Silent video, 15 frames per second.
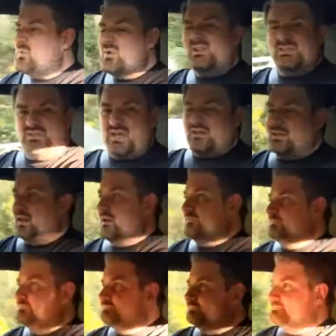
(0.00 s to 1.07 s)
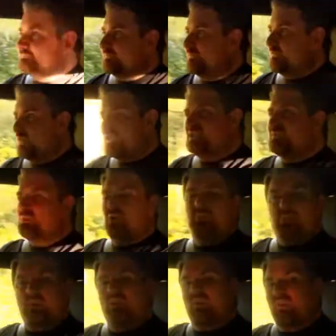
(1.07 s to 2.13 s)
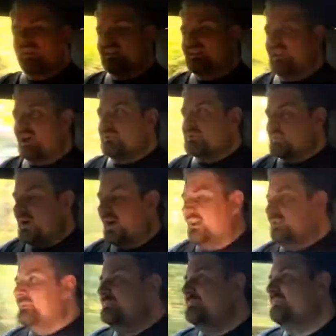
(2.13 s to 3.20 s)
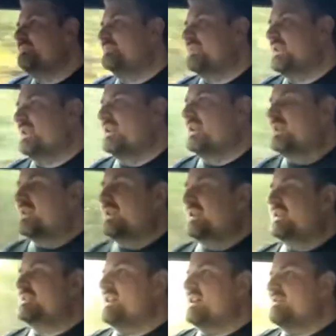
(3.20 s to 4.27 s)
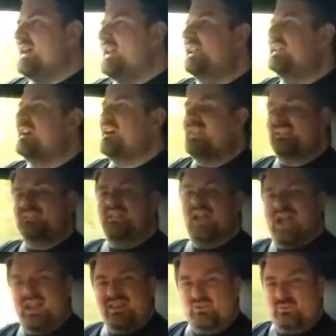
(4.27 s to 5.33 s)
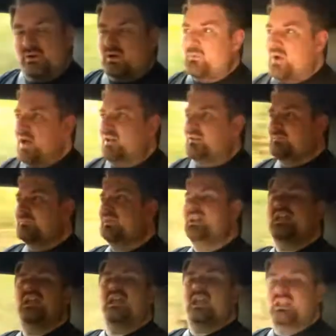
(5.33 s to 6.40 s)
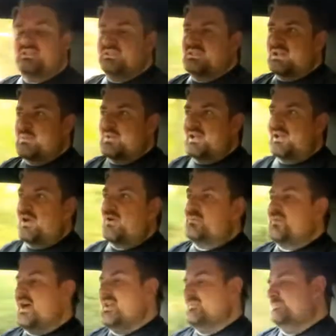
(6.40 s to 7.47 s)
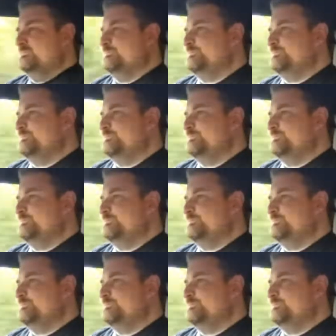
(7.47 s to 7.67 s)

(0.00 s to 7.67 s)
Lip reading: I will tell you, which you probably already know as well, is that a rally car that doesn't handle very well isn't going to be a lot of fun.